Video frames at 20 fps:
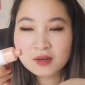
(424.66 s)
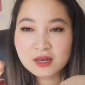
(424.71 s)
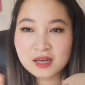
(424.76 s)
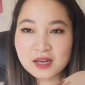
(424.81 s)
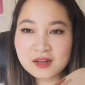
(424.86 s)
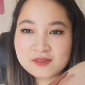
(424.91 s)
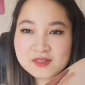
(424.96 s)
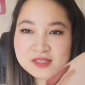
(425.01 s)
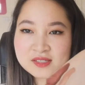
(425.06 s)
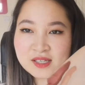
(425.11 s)
I
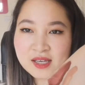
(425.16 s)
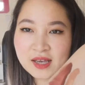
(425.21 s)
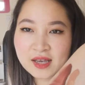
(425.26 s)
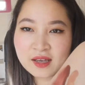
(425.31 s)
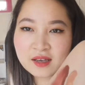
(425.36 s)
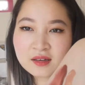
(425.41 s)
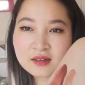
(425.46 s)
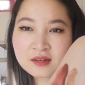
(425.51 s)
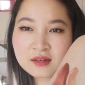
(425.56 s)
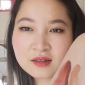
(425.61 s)
have to
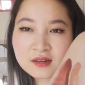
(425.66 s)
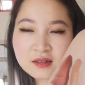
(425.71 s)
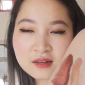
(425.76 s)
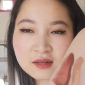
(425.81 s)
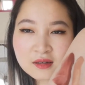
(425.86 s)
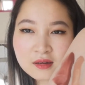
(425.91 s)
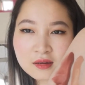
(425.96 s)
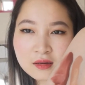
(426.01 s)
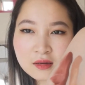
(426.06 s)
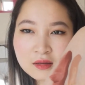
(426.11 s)
say,
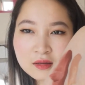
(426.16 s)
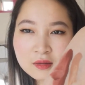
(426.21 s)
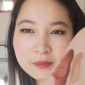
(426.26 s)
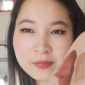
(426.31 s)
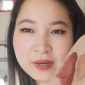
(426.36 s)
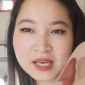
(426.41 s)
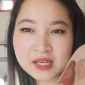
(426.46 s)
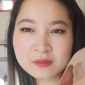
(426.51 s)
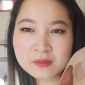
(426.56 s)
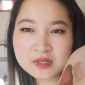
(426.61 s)
the
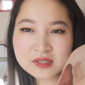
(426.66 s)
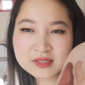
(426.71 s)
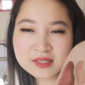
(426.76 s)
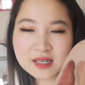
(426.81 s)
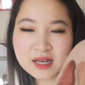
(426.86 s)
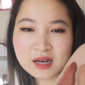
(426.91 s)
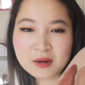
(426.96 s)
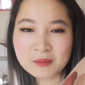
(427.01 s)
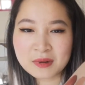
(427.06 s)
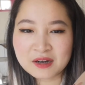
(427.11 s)
pigments
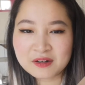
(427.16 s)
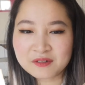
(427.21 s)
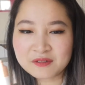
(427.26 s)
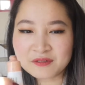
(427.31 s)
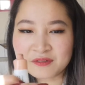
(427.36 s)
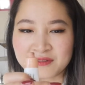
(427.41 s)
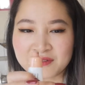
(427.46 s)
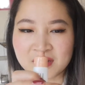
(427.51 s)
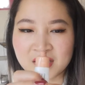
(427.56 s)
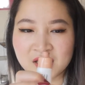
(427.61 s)
come out
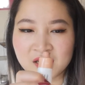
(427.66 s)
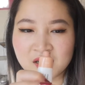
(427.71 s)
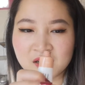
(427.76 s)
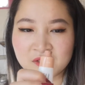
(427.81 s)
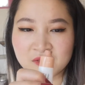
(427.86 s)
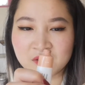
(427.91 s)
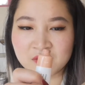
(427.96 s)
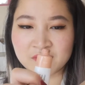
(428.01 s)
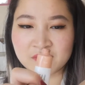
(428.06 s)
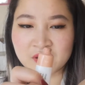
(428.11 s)

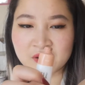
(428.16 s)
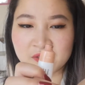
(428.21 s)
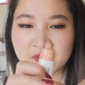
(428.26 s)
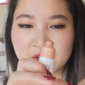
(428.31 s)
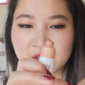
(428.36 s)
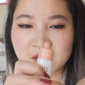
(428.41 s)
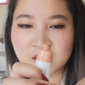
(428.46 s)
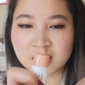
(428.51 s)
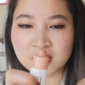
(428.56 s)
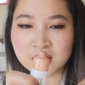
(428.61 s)
very,
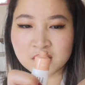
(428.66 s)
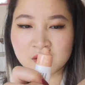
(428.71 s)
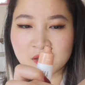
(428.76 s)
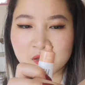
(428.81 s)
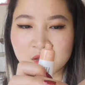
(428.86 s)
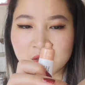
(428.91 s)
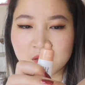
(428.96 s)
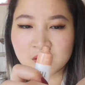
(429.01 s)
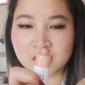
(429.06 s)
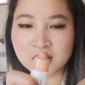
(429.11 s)
very
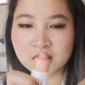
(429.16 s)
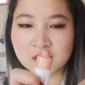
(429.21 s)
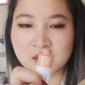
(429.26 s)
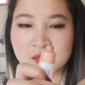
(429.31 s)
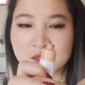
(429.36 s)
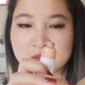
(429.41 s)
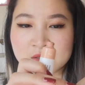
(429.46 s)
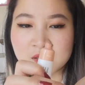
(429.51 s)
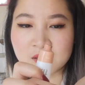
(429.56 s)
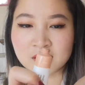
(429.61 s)

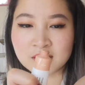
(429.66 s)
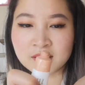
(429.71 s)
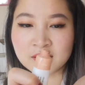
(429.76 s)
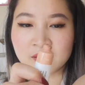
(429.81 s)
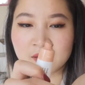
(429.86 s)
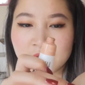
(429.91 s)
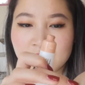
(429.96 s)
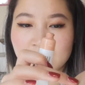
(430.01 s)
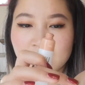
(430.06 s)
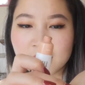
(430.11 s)
easily.
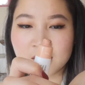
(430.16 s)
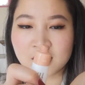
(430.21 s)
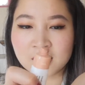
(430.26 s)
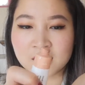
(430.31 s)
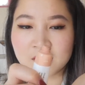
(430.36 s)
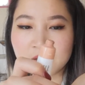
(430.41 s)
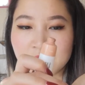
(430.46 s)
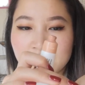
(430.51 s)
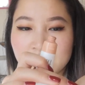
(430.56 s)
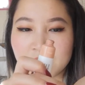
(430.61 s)

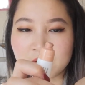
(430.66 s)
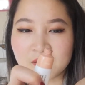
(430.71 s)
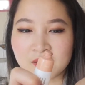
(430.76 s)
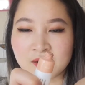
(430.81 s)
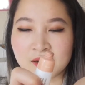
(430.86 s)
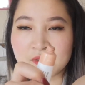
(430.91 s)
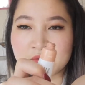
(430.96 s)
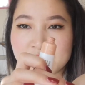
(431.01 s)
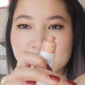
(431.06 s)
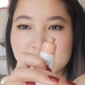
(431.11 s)
I feel like
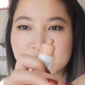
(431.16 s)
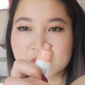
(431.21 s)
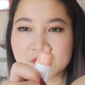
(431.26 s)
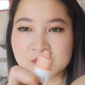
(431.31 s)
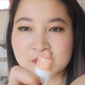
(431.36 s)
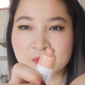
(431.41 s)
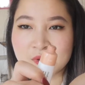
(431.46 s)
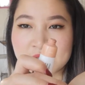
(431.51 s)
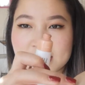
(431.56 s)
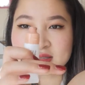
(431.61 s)
I've just
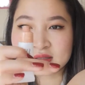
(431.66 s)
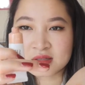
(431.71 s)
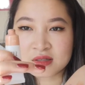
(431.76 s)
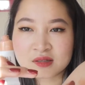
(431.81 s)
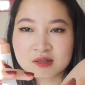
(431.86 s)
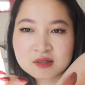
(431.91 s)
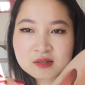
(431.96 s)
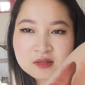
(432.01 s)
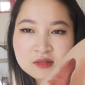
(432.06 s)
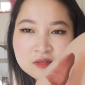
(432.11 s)

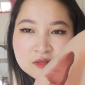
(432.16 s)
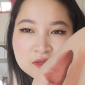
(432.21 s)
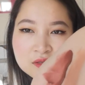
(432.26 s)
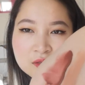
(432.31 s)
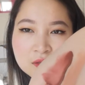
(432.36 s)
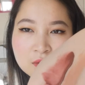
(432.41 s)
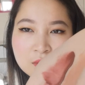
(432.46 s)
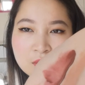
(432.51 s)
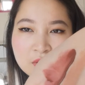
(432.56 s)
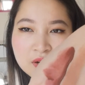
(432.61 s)
wasted
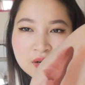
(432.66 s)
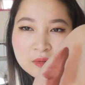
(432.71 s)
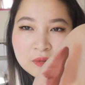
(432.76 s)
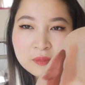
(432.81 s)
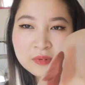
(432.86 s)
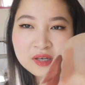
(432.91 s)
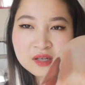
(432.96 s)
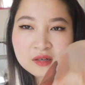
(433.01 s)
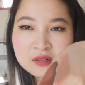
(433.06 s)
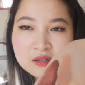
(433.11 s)
quite a
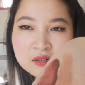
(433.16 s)
bit.